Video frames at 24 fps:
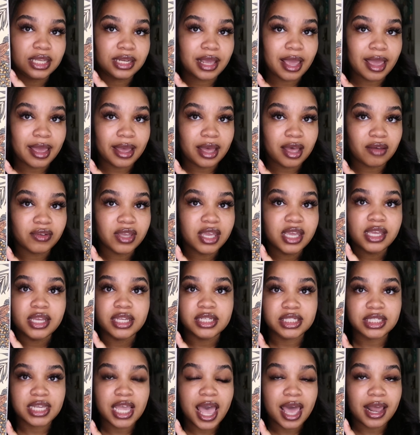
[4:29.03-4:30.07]
did have
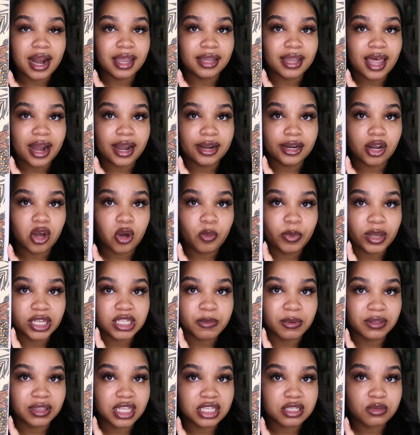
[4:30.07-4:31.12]
she had a lot of
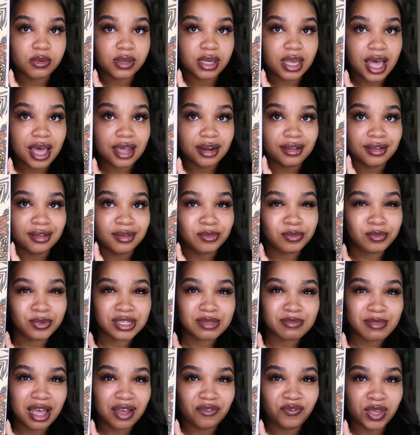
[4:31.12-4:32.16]
notebooks but this one kind of
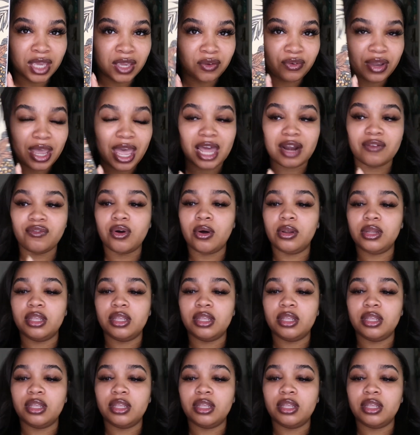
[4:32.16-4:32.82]
was my favorite out of